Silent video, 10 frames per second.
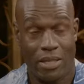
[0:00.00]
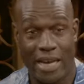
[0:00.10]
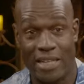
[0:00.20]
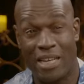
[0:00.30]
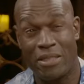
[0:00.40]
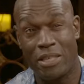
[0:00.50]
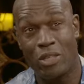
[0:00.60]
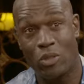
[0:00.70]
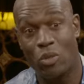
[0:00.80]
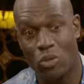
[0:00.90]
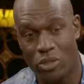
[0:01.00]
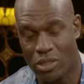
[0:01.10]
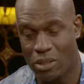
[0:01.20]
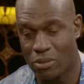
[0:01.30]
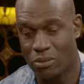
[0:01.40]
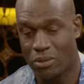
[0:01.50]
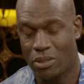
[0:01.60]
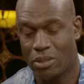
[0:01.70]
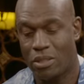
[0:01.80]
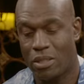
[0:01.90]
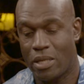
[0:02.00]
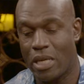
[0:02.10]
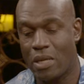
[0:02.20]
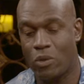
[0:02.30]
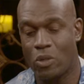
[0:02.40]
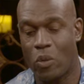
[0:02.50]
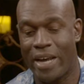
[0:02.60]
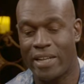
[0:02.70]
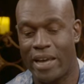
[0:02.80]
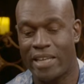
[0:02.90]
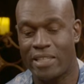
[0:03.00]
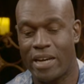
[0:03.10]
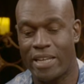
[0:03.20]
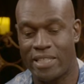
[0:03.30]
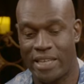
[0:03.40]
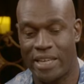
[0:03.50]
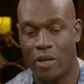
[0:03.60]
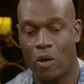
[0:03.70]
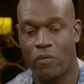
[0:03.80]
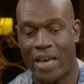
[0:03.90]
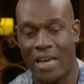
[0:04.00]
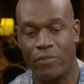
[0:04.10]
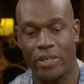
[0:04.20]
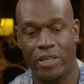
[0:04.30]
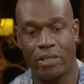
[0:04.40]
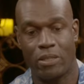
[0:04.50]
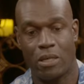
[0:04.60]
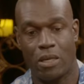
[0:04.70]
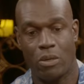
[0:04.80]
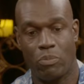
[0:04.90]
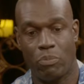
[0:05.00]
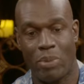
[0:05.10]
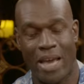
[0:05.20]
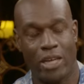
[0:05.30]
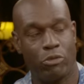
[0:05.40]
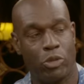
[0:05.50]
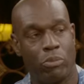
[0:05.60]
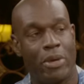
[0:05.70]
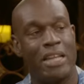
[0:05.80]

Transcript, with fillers: And I think also he would quite like the idea of having backroom